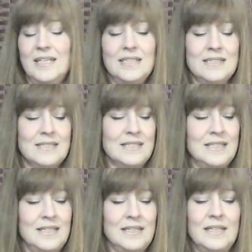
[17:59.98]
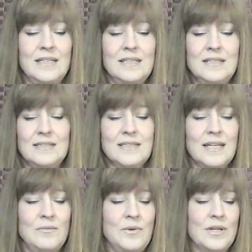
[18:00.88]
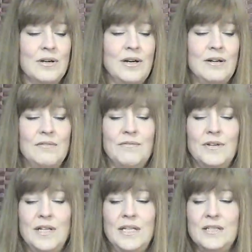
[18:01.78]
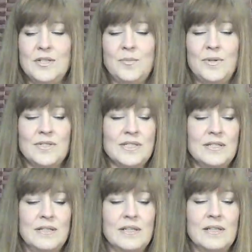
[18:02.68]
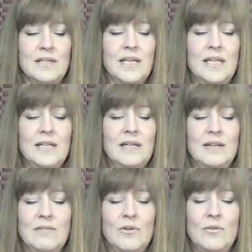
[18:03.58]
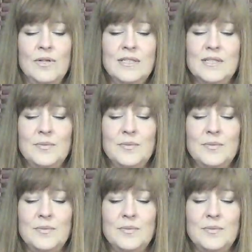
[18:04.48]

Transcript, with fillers: let's see, let's get one card for each person. King of Coins,